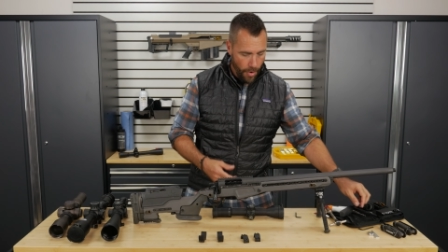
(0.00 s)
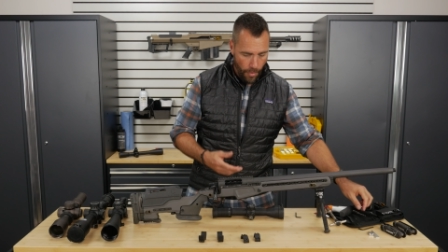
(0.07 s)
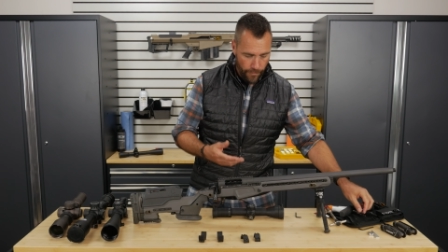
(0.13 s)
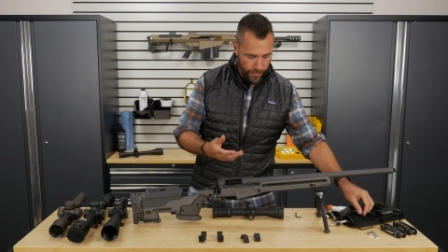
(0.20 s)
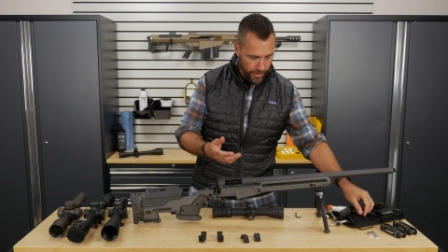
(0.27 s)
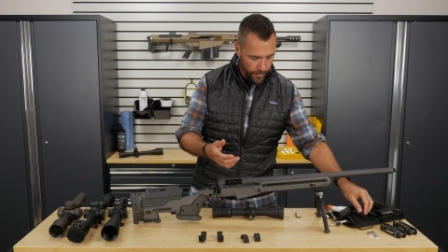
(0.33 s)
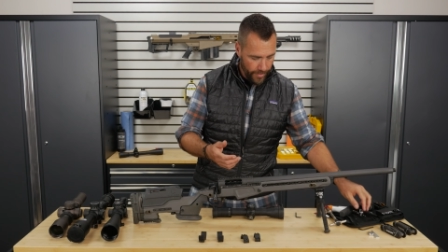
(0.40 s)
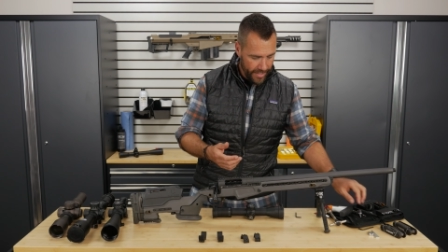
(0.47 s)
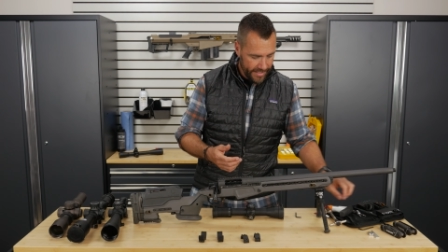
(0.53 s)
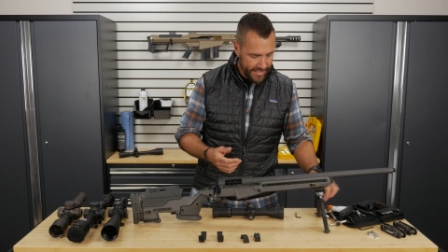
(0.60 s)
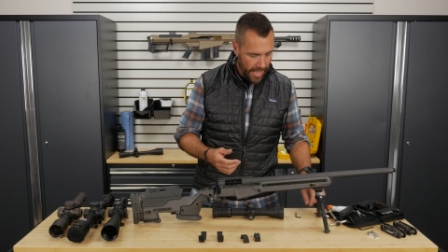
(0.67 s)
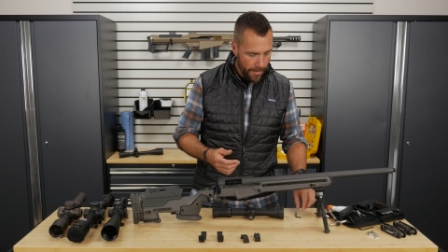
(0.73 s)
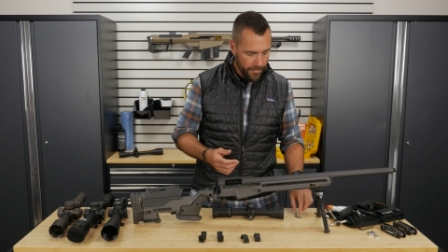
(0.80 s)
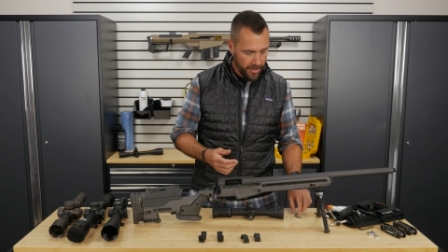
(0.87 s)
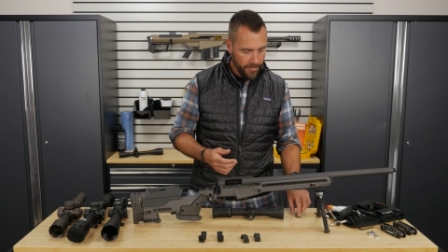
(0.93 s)
or for the rings
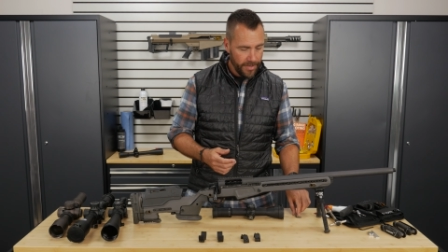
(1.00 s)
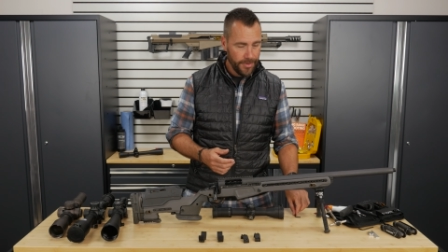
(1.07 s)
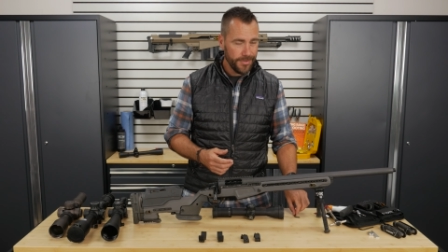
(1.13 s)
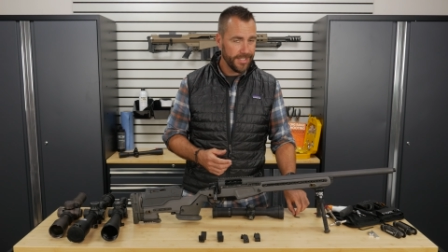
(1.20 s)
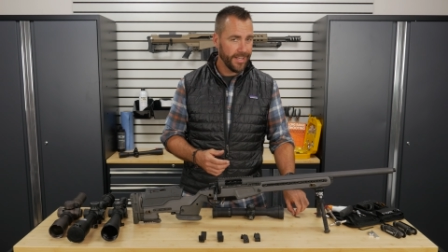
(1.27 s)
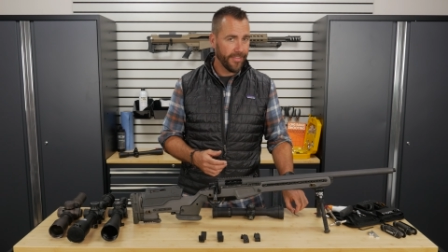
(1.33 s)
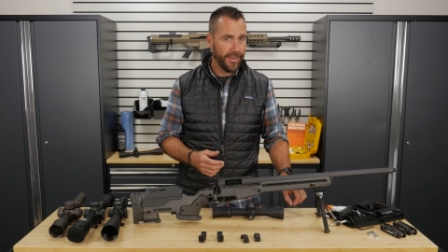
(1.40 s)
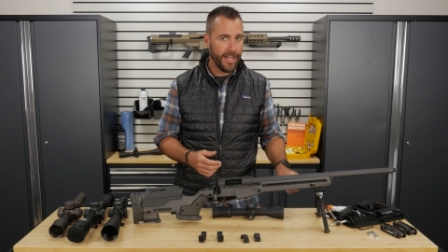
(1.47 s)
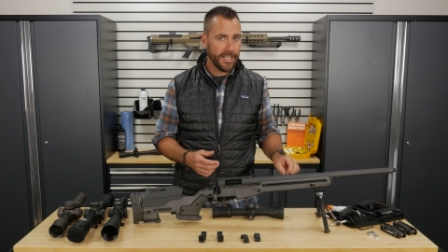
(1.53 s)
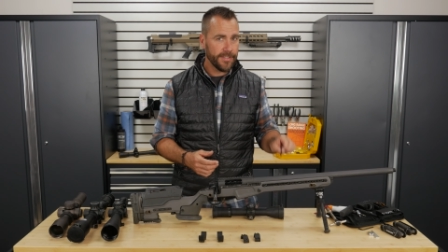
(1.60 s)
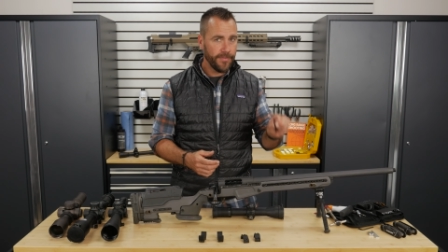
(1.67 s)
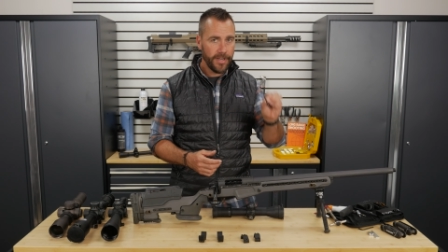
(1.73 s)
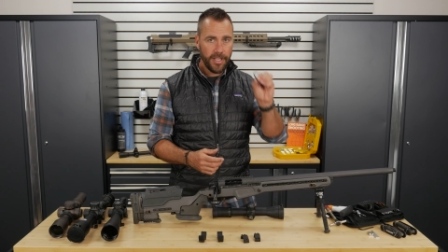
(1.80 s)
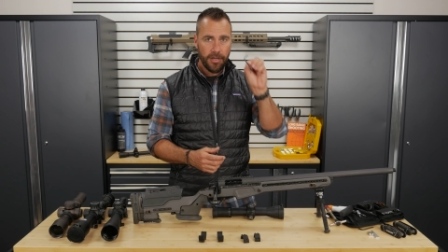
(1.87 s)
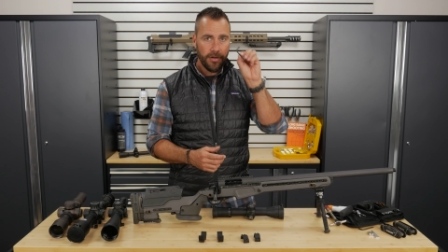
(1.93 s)
I'm gonna be using in the next
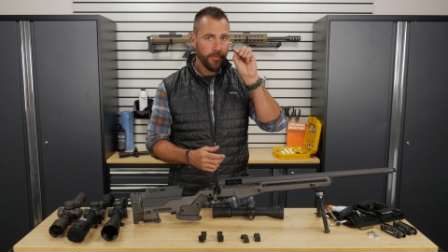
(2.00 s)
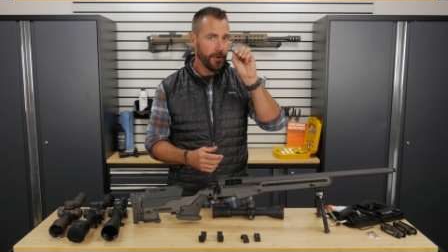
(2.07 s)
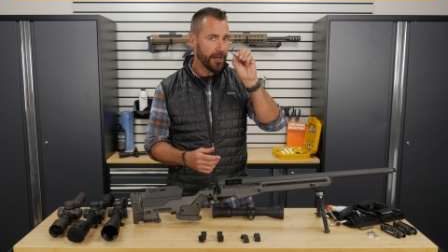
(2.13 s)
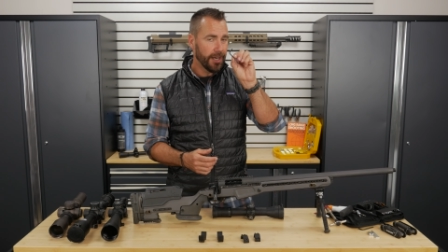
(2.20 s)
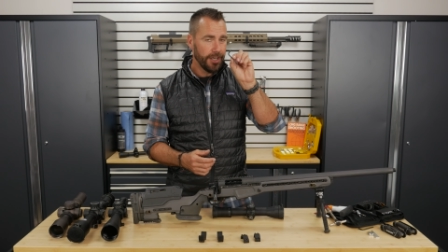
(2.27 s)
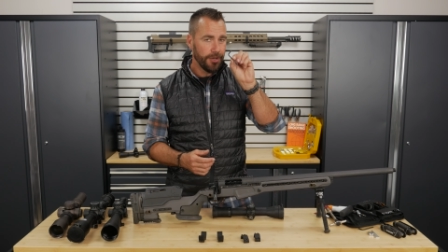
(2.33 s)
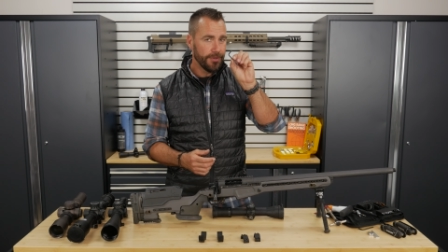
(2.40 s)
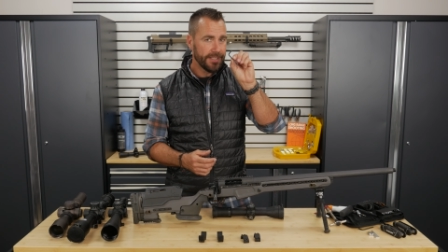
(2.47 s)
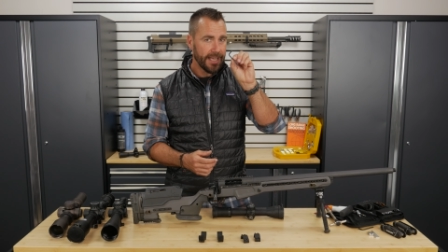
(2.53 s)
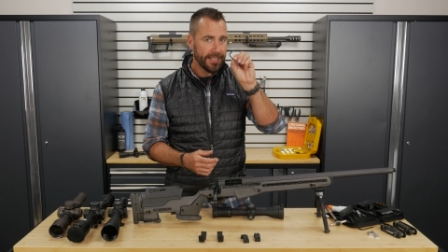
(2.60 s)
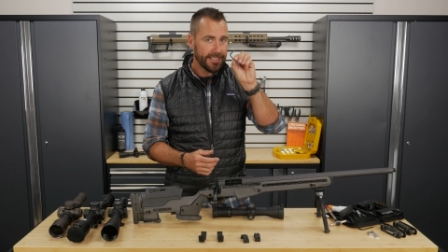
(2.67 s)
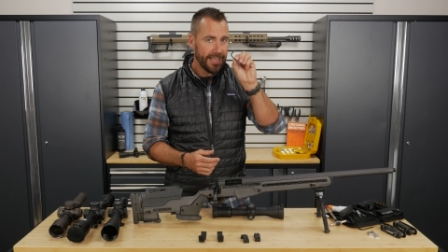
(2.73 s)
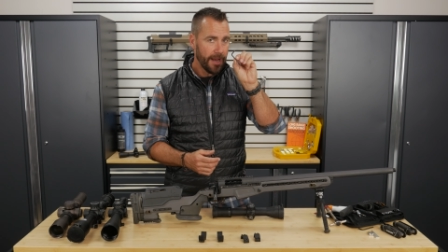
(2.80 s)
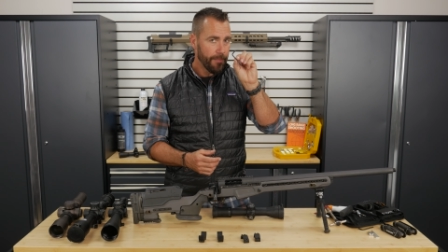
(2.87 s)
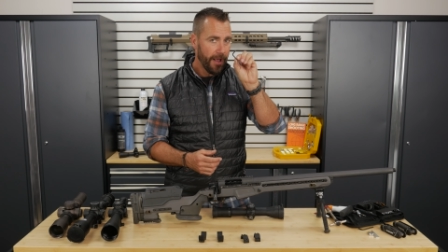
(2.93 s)
video, we can use that
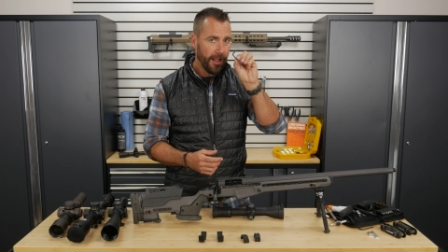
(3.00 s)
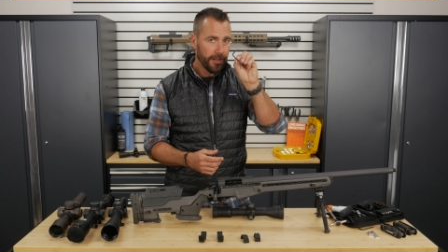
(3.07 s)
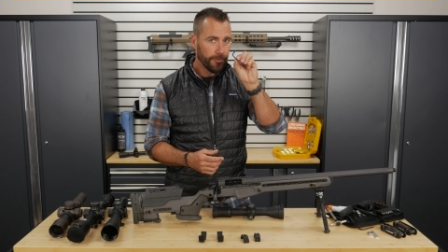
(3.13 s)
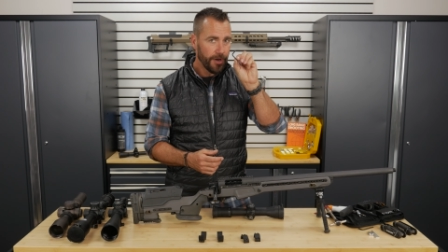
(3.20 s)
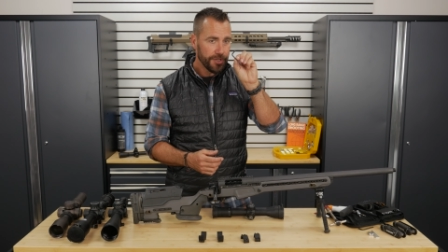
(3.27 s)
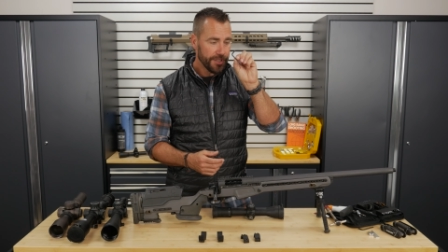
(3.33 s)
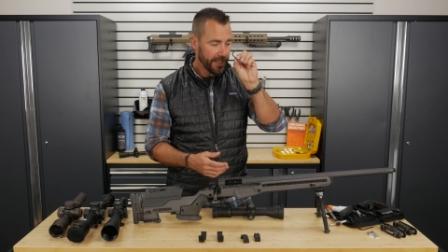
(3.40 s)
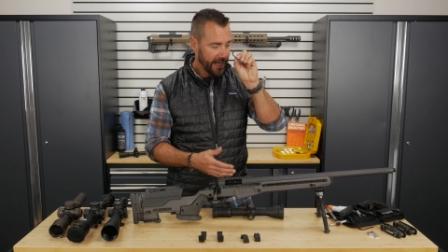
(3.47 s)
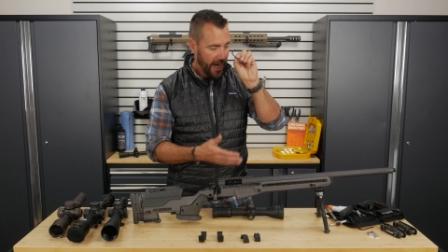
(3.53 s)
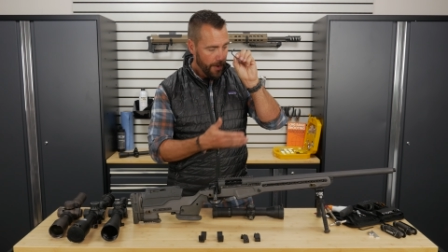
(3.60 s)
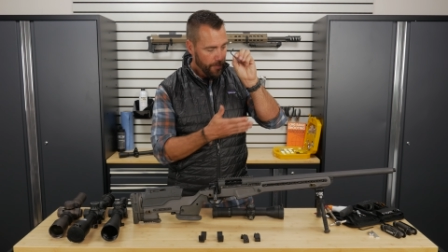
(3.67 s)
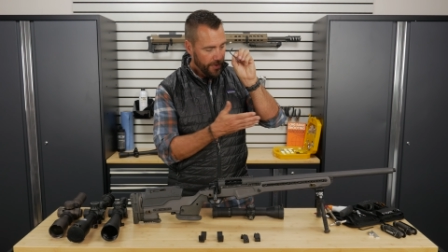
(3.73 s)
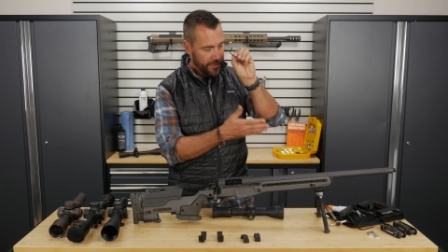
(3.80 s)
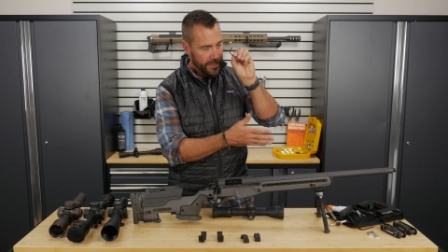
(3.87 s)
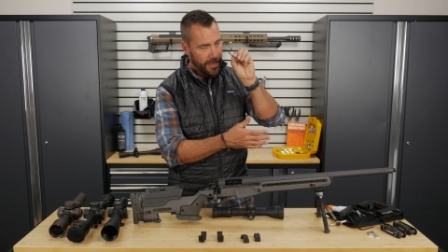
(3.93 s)
same Allen wrench that
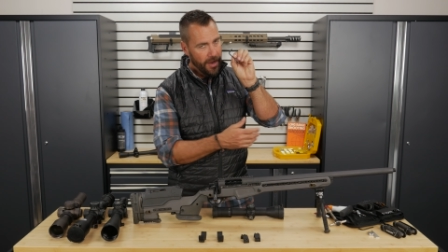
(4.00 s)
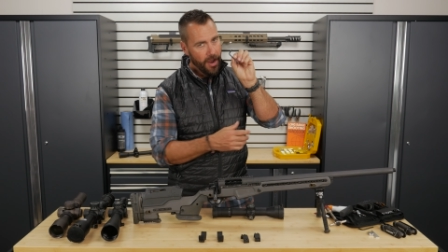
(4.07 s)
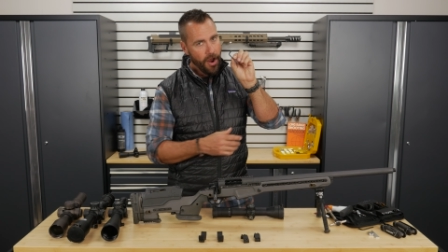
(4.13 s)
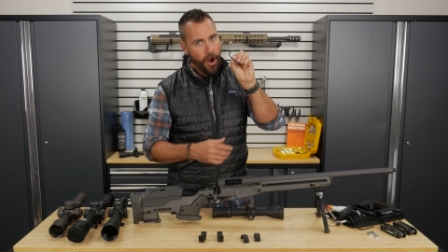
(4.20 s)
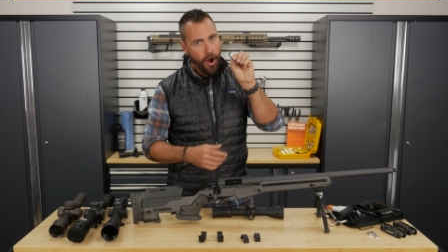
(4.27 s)
came with it,